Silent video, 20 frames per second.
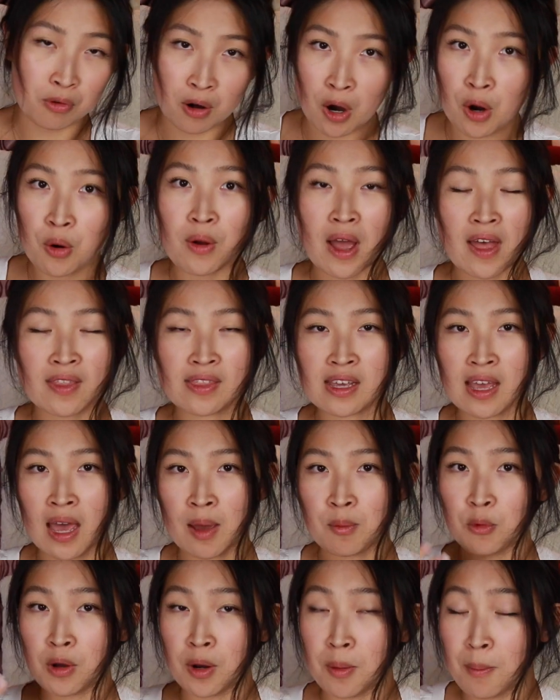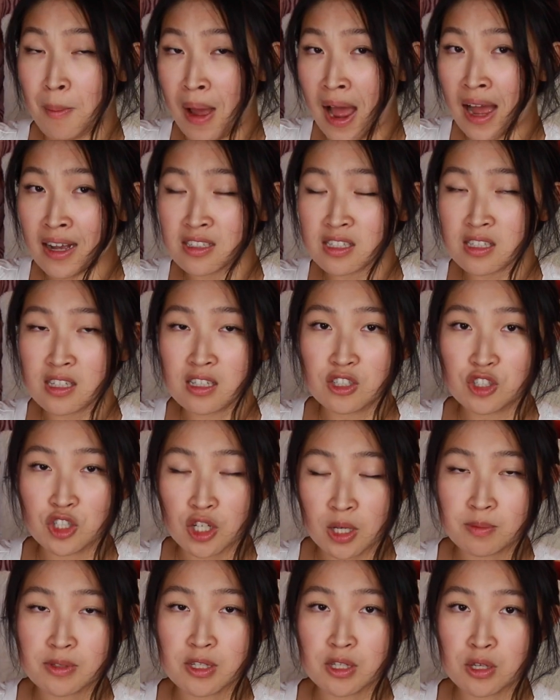Pro and the M1 Max
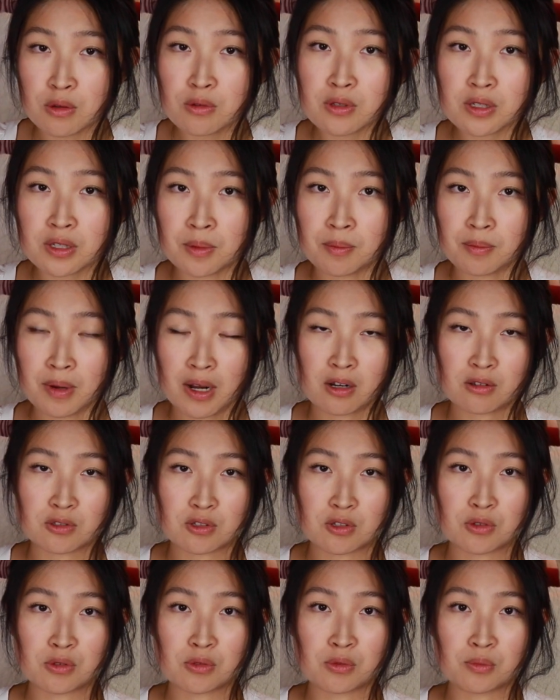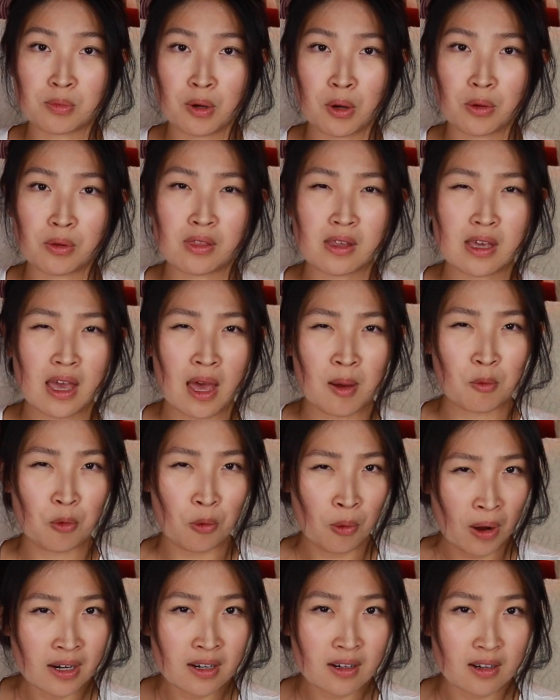chips use compared to both the
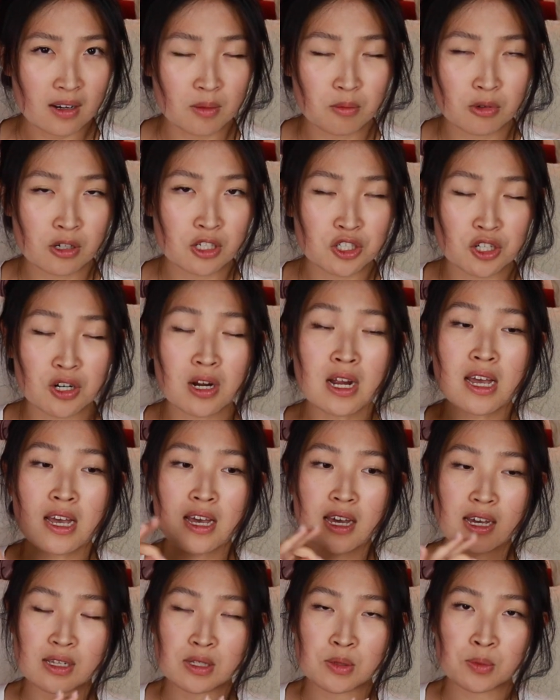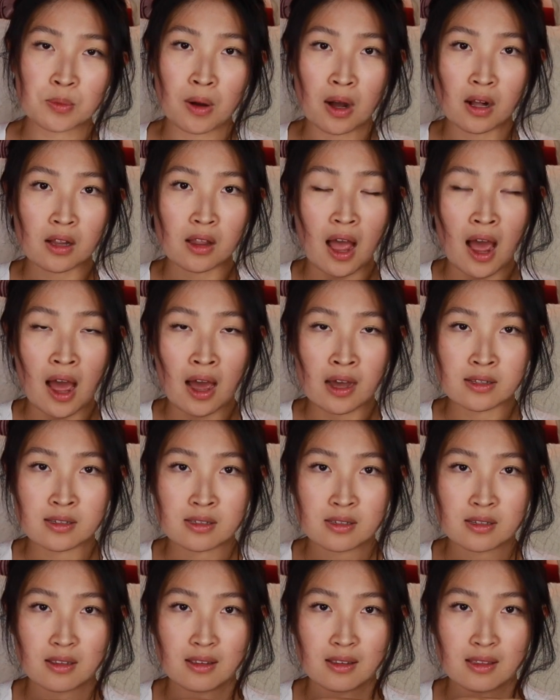M1, I'm pretty sure, as well
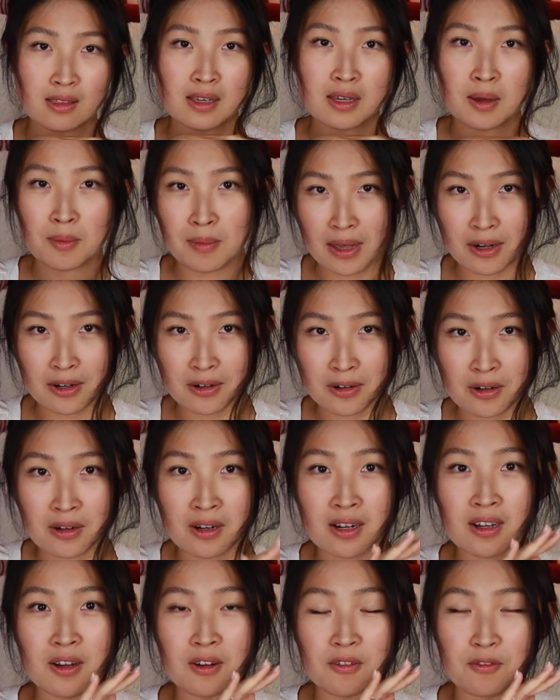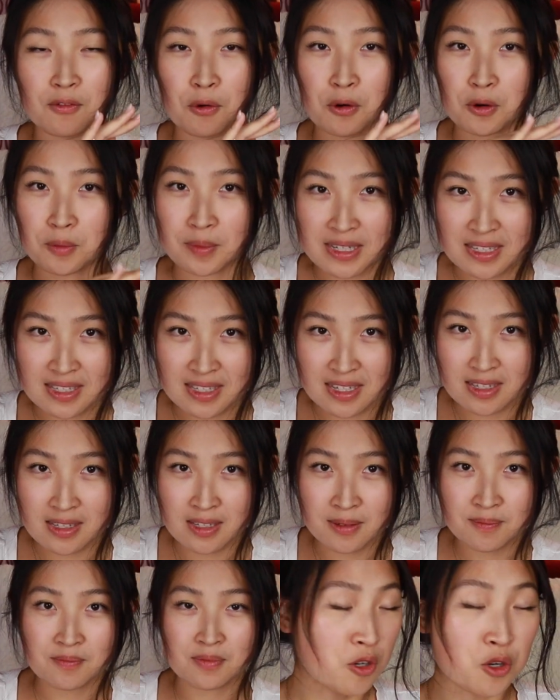as the competitor for
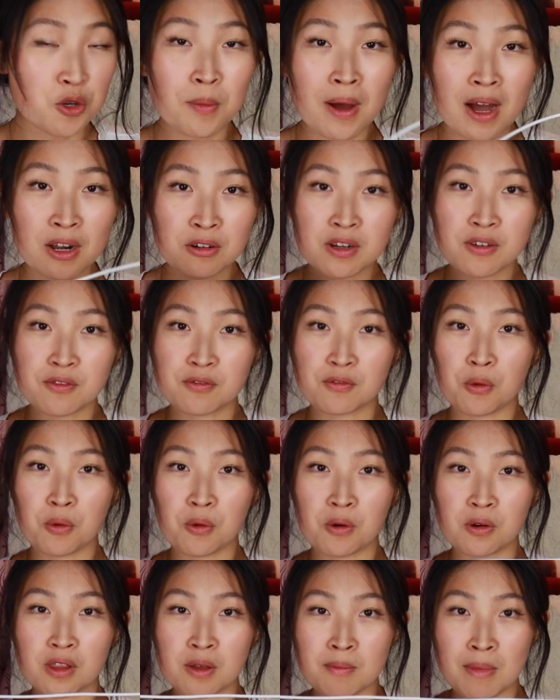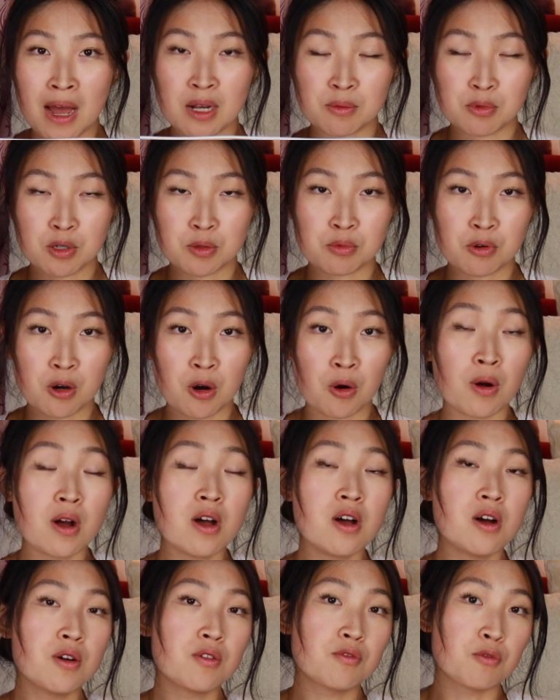PCs. The new battery for the MacBook Pro
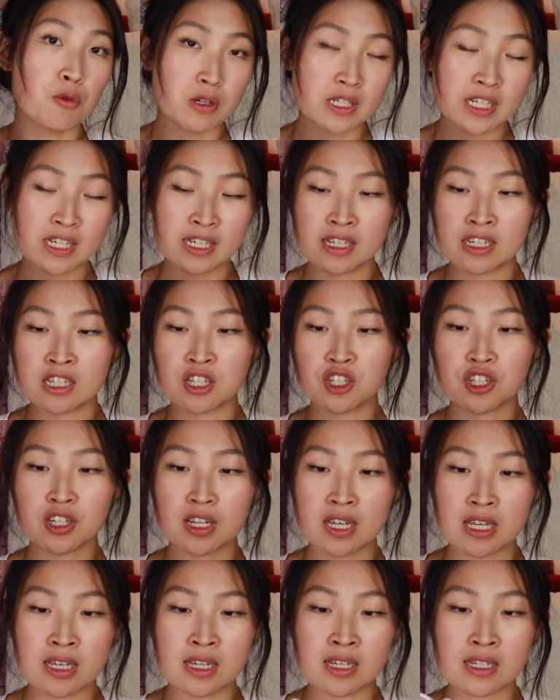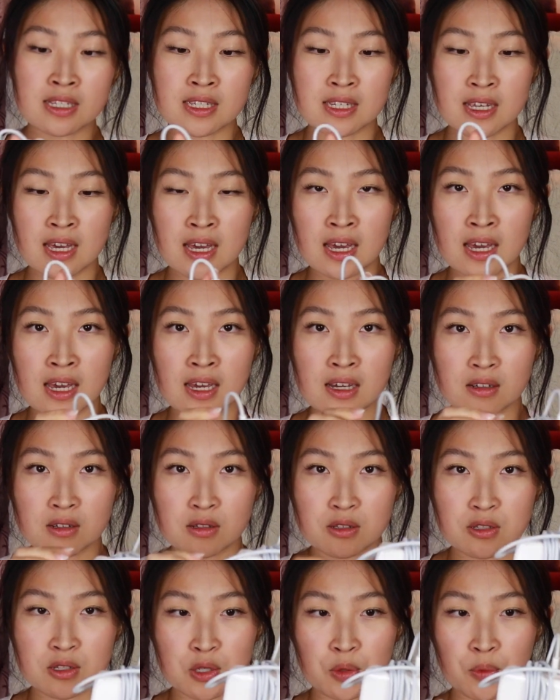14-inch is a
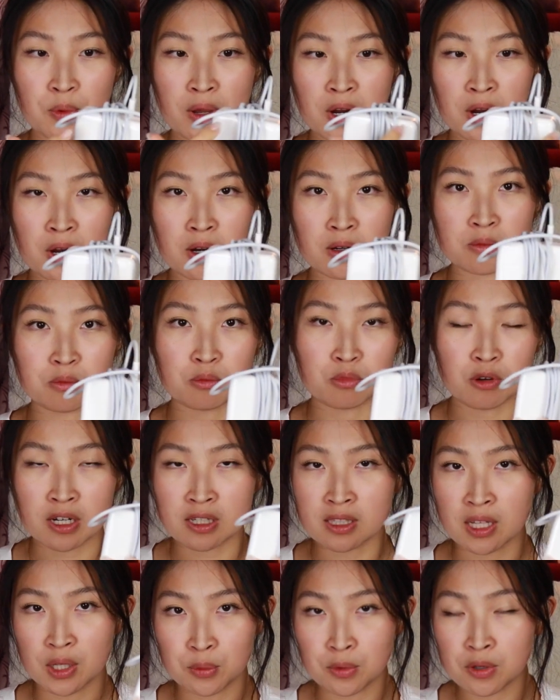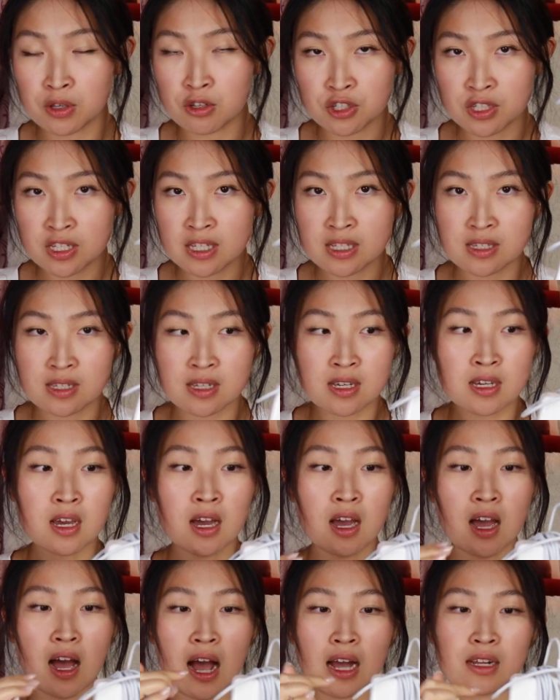square brick like we usually see.
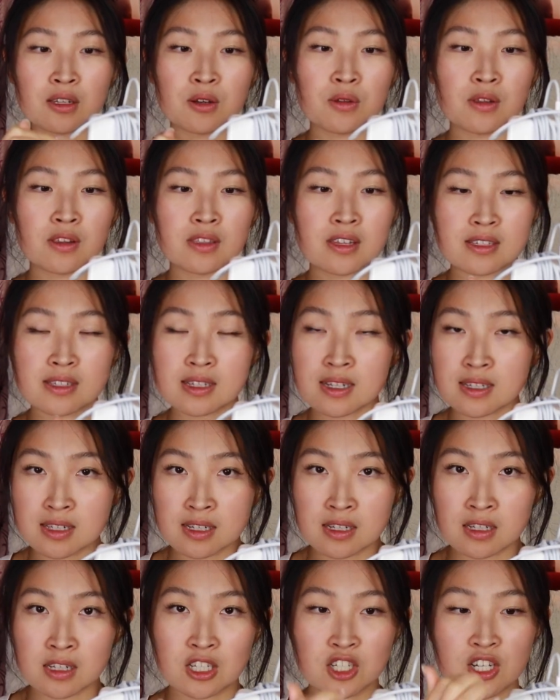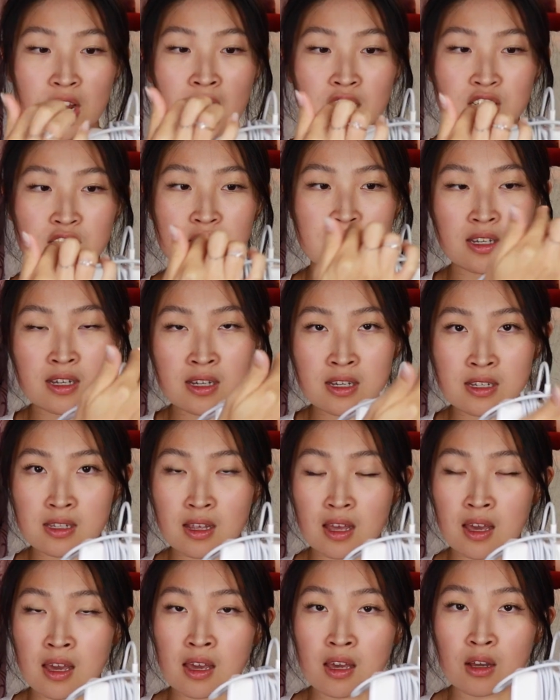I know that the 16-inch actually is
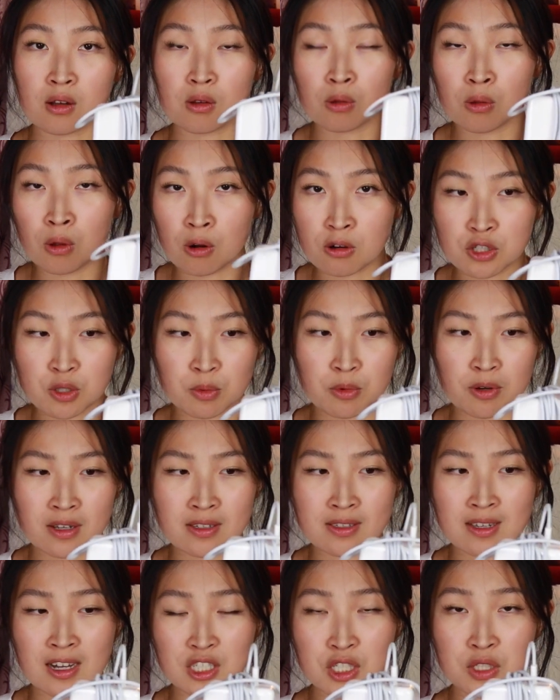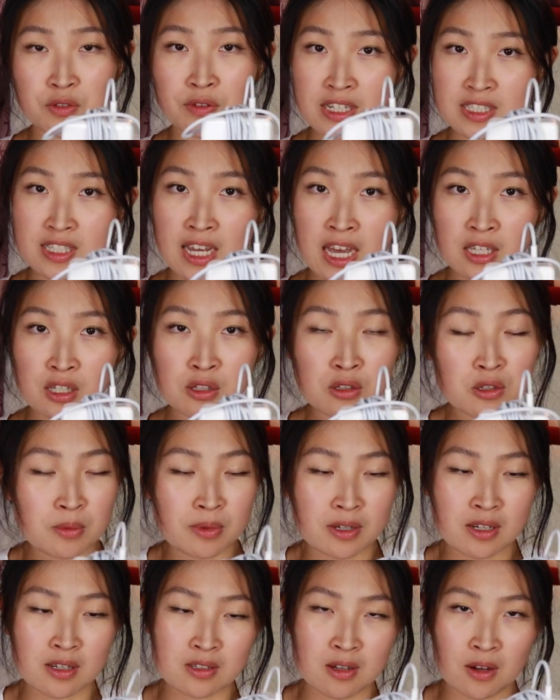a larger brick. It's actually rectangular
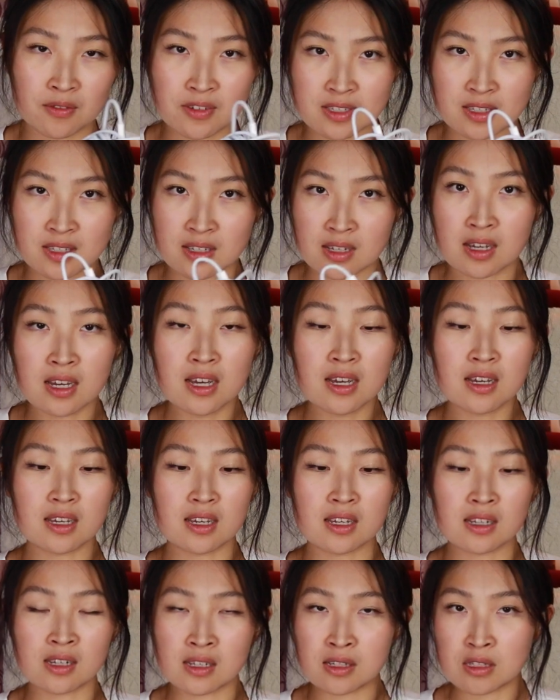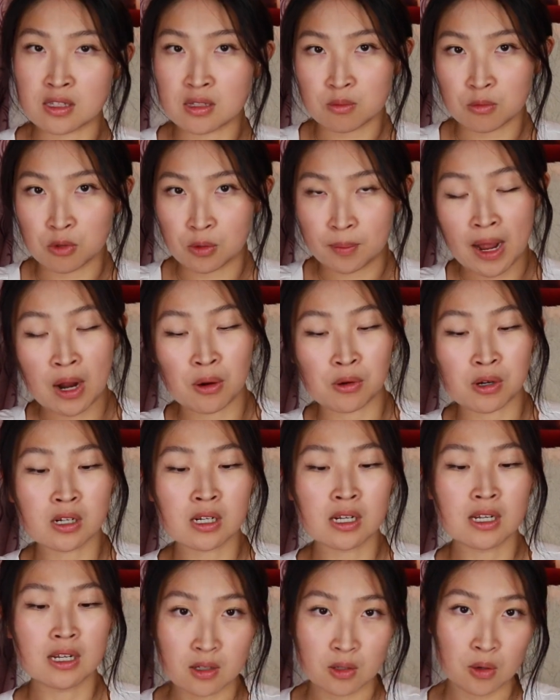because obviously it needs more power.
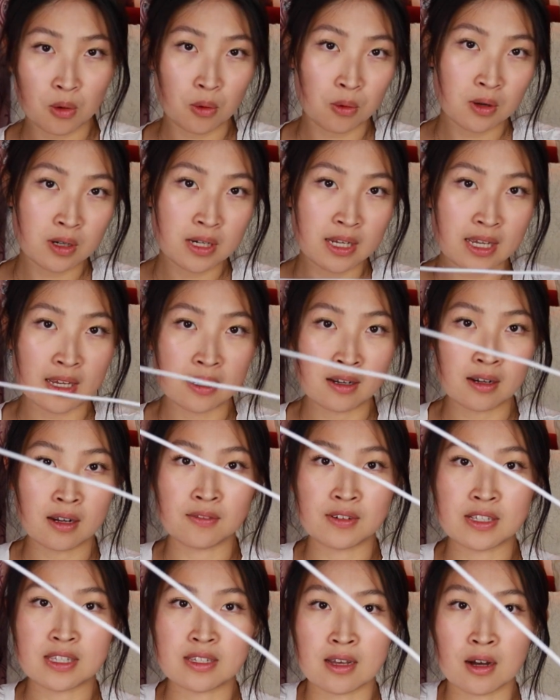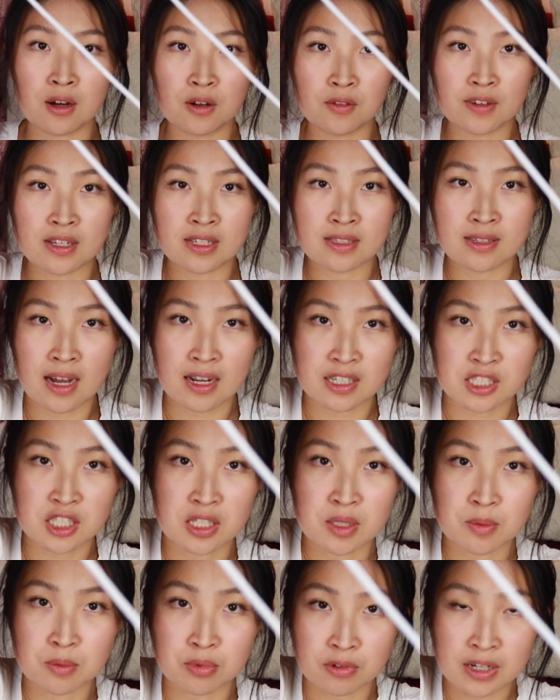The cord in and of itself is
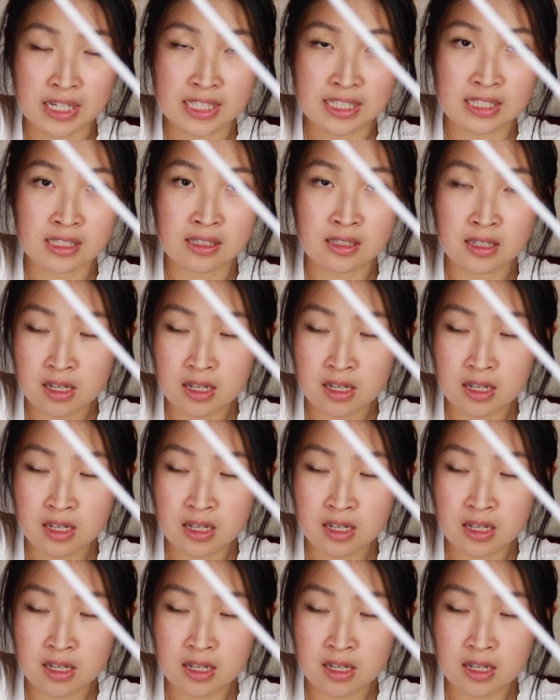actually braided.